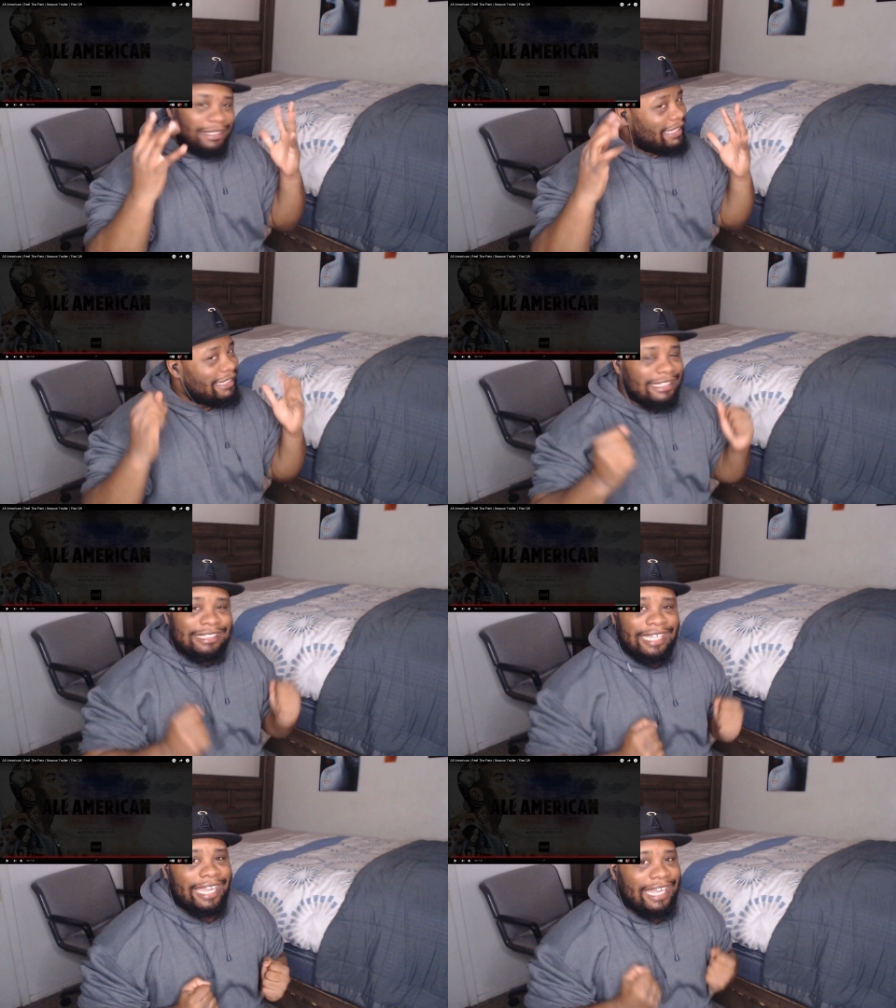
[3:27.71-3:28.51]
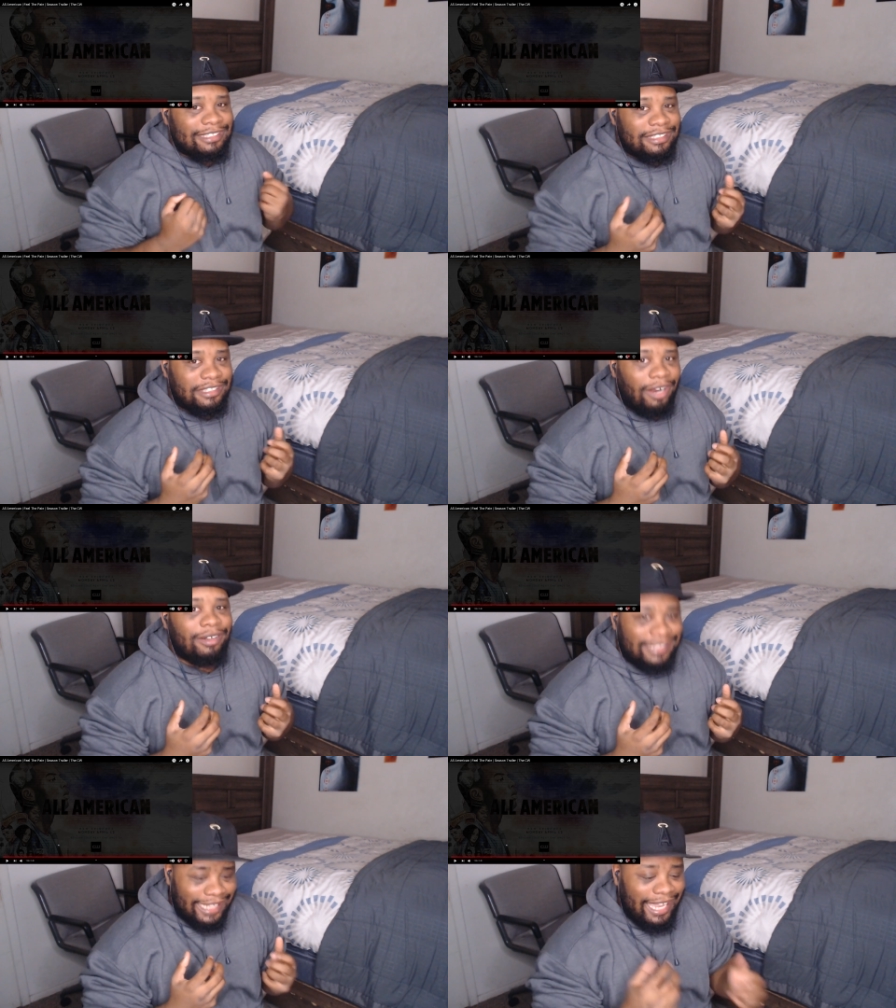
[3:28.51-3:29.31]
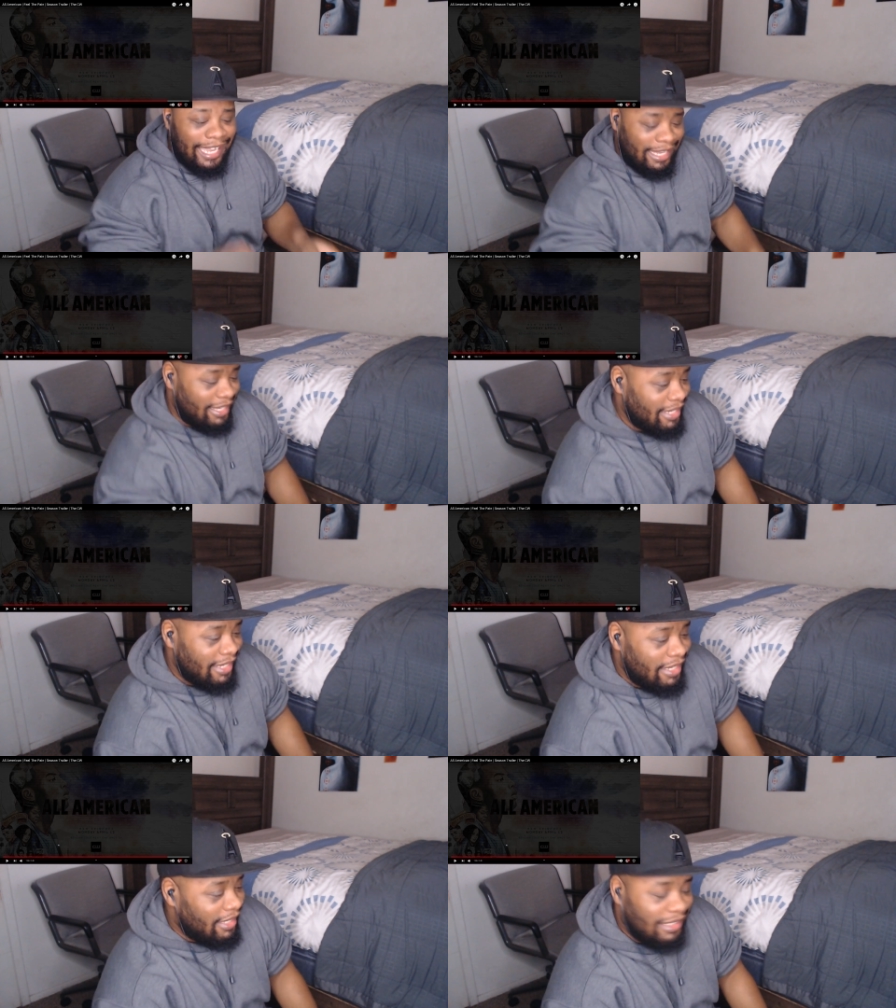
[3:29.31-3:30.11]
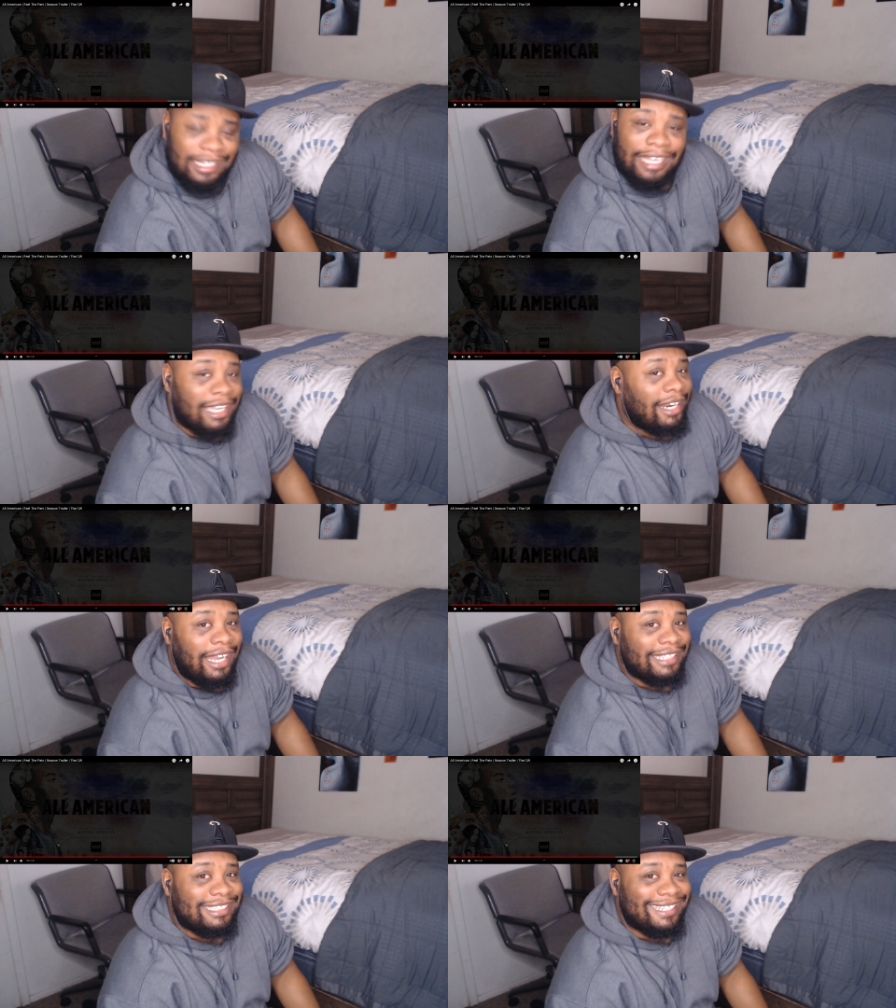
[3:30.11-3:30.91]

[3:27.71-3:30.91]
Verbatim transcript: to get these hands dirty because I got a lot to